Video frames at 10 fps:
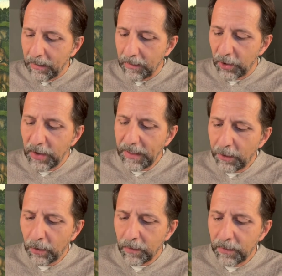She
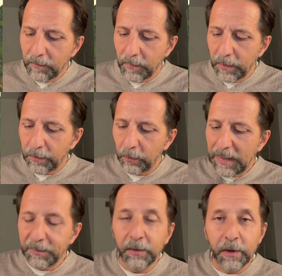alone stood
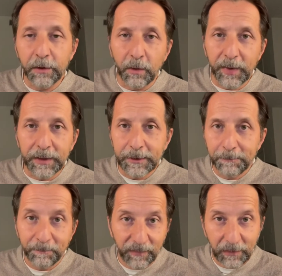up to the serpent,
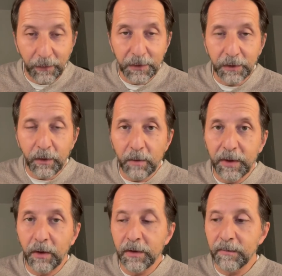first of all,
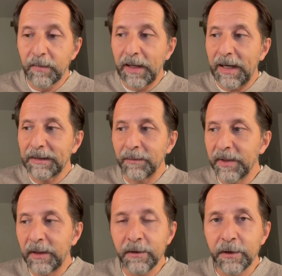because Adam
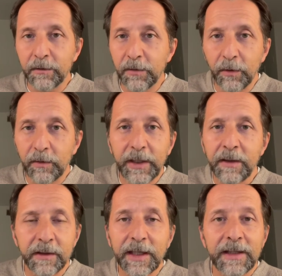didn't,
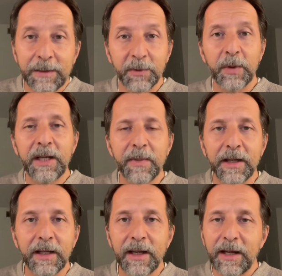didn't stand up to
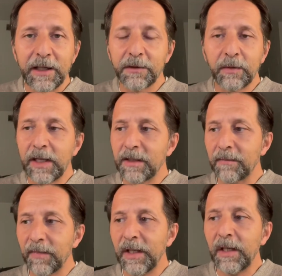anybody. As soon as
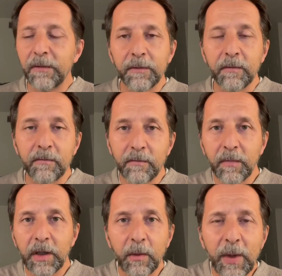Eve
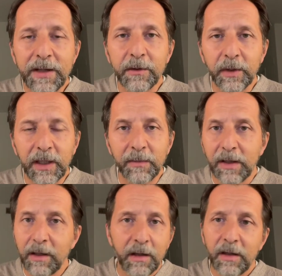went to him,
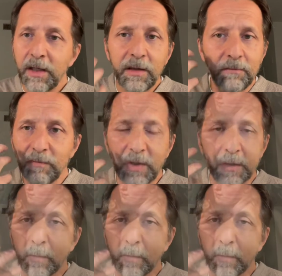he just